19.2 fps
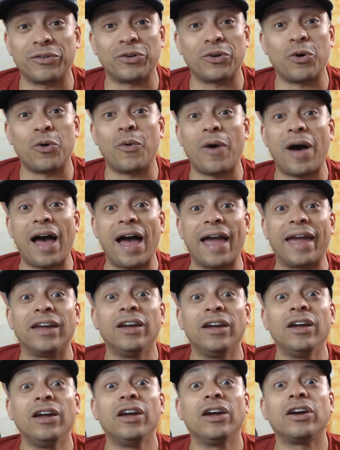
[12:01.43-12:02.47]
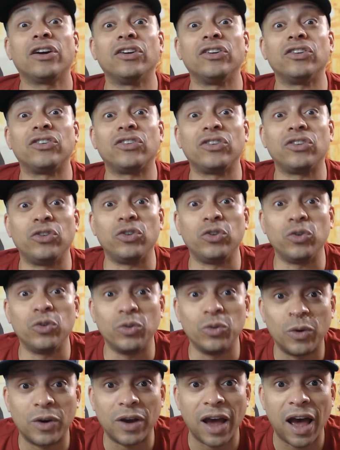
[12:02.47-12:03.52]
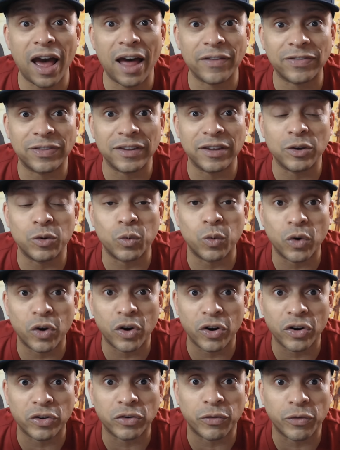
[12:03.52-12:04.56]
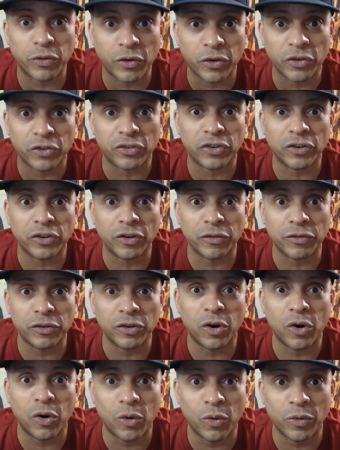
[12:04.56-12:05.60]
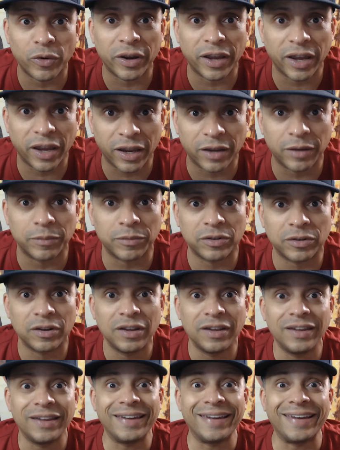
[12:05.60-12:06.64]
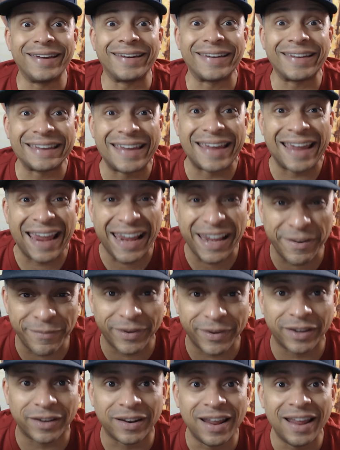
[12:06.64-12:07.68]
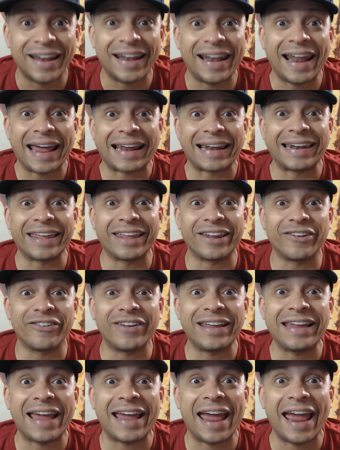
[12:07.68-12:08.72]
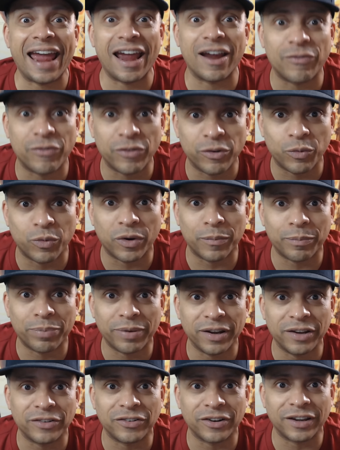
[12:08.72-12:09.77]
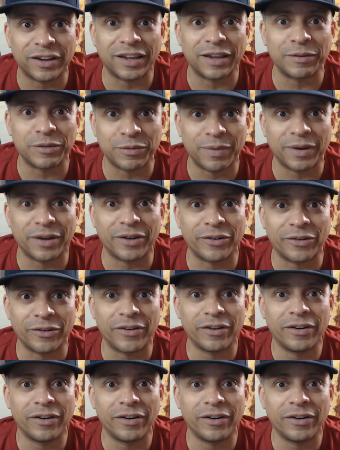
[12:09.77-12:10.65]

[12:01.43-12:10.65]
know why. Because you got the worst version of your own games in gaming. Like, literally everyone plays your games better